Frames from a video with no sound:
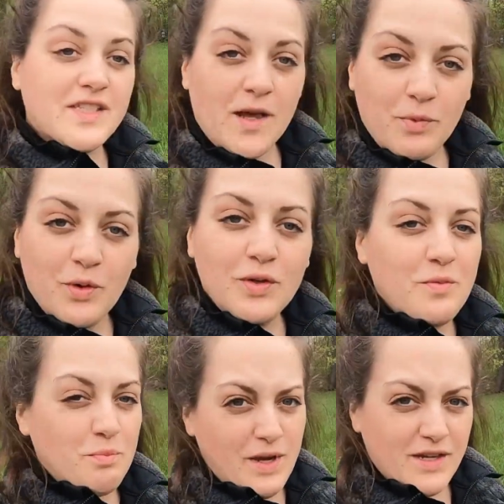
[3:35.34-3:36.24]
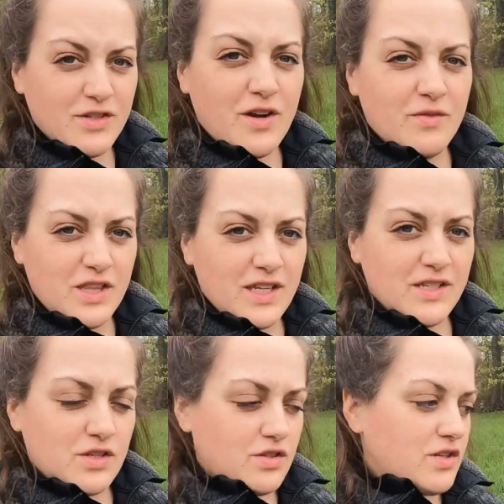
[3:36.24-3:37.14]
assembled, make sure everything
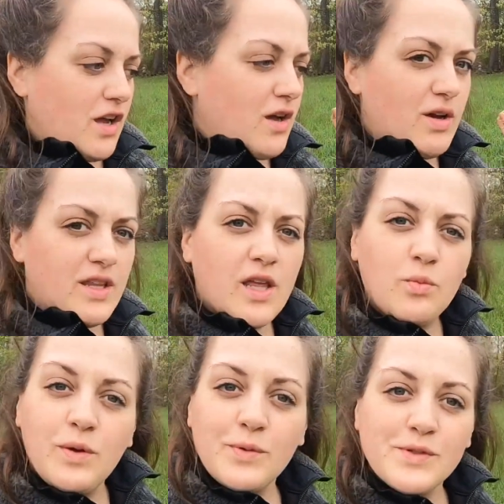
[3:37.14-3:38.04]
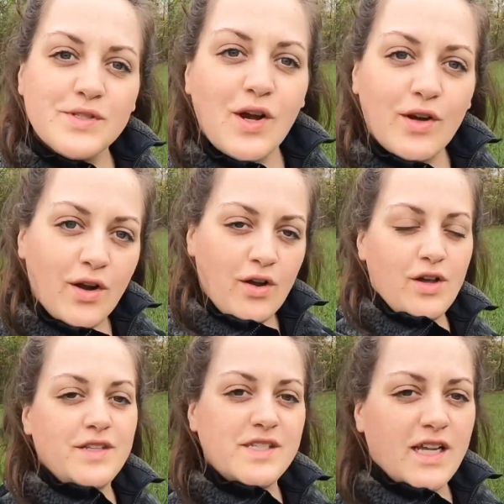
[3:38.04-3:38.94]
is good to go, and then we will start
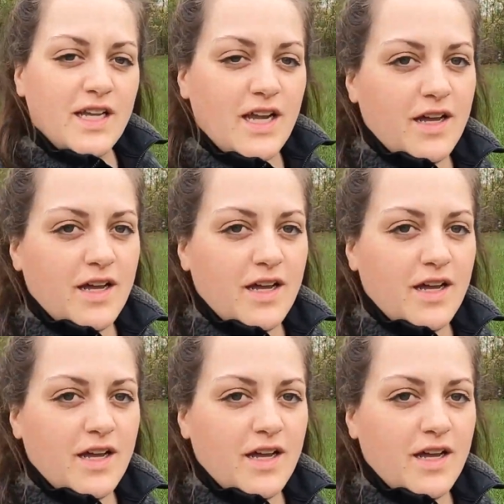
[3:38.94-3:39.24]
on the second